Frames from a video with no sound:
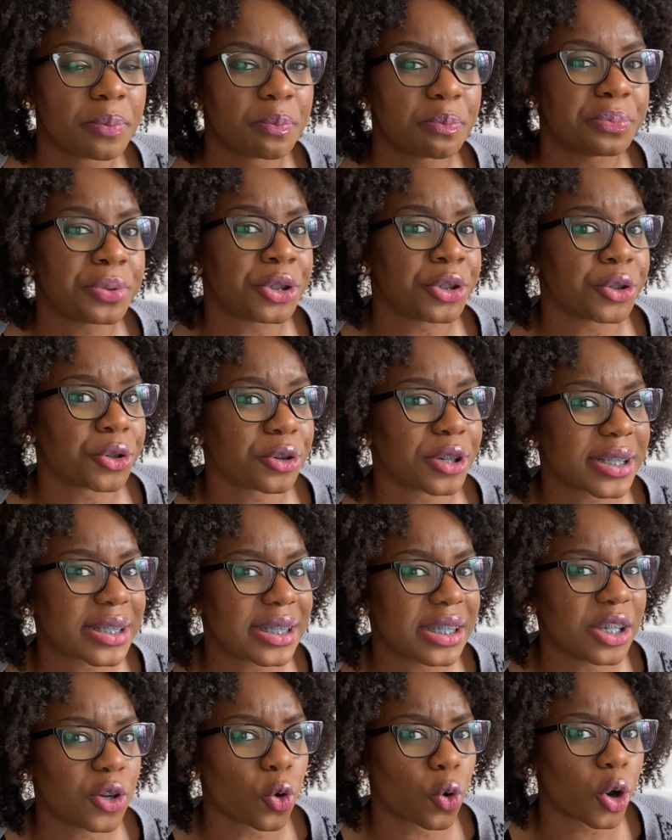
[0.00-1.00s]

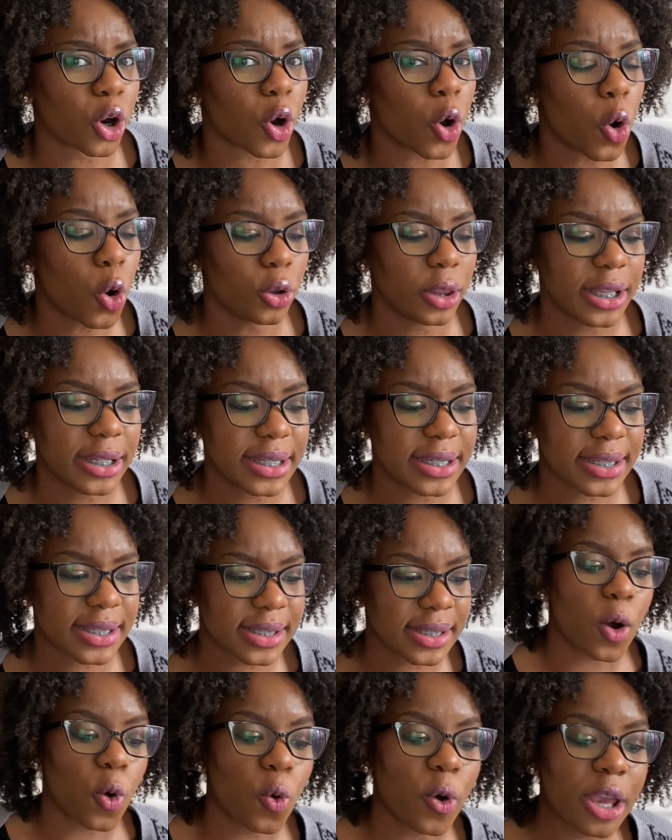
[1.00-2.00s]
purity or
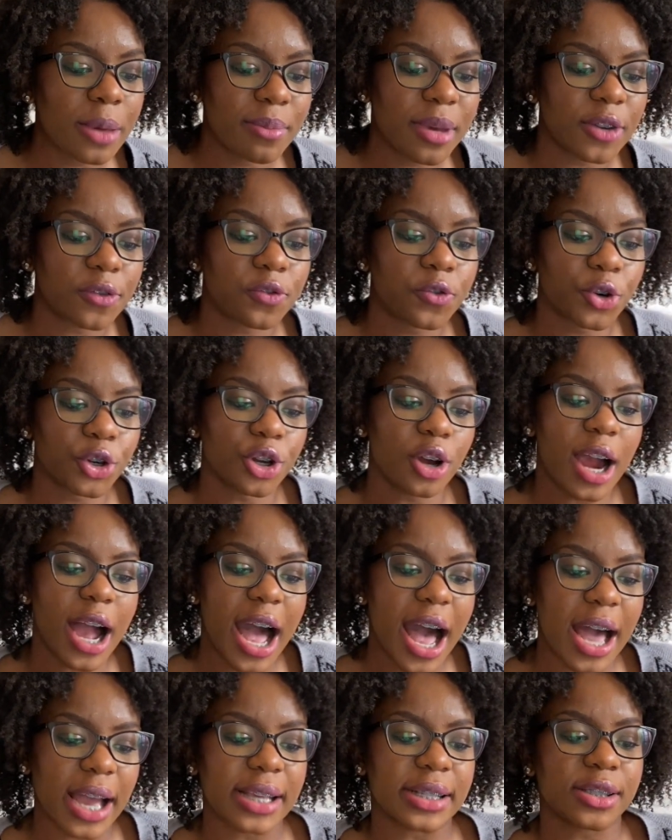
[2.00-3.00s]
holiness. Ointment for your
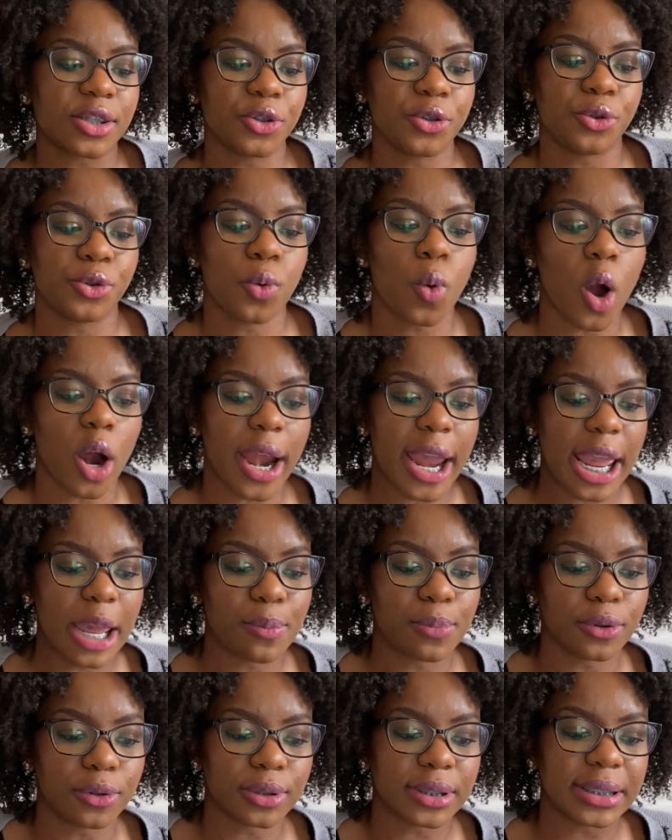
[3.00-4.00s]
eyes so you are
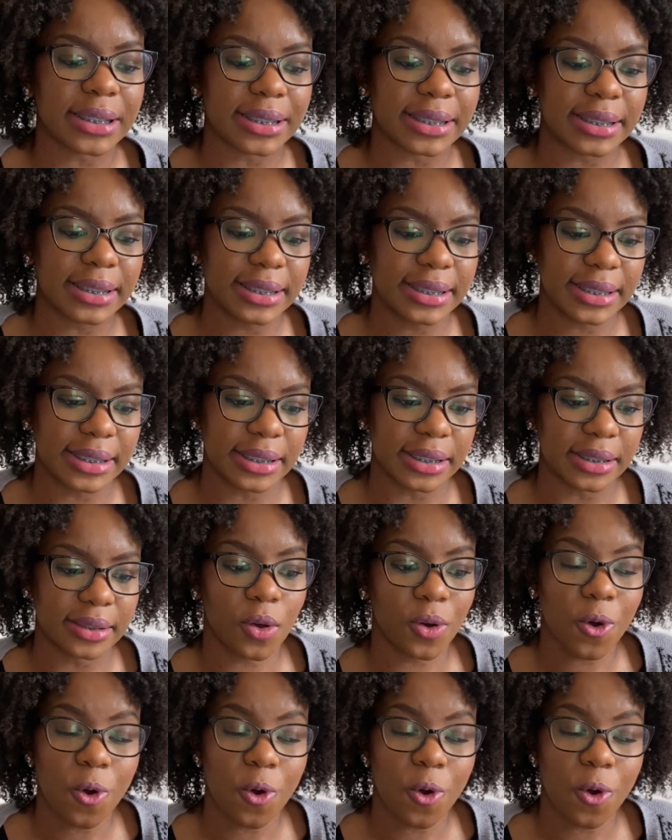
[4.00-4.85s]
able to see.